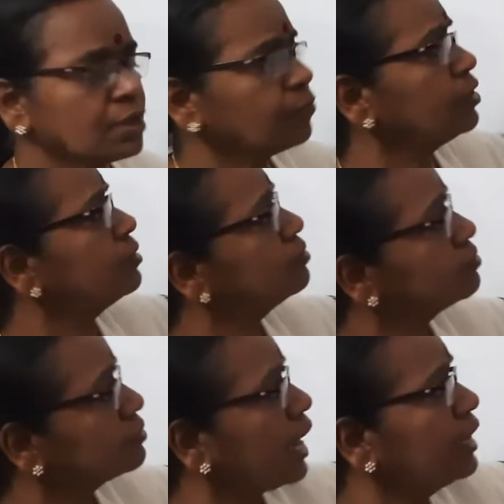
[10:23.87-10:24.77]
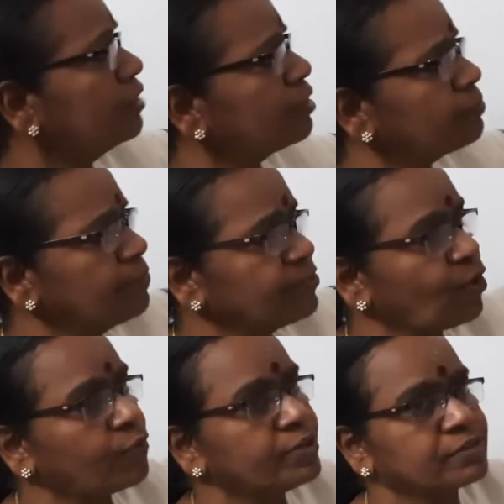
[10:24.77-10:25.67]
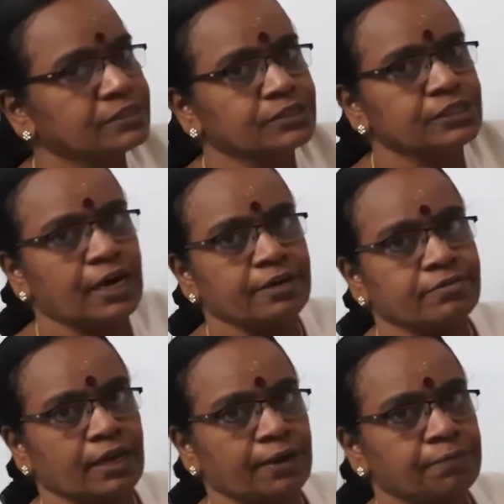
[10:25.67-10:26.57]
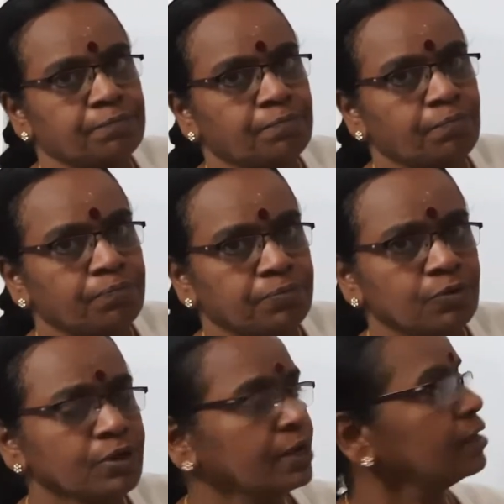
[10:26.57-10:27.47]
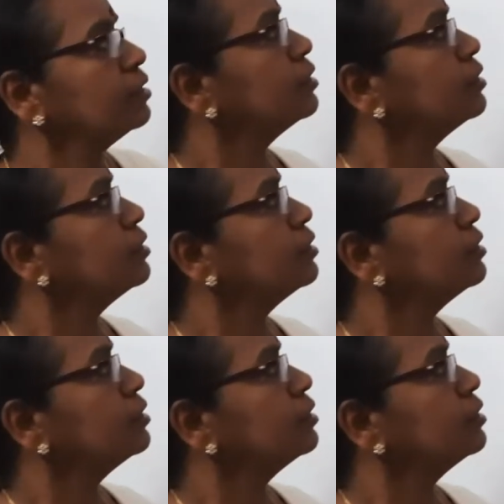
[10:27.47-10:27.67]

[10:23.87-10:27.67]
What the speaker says: Now cantilever beams you always consider right side. Okay.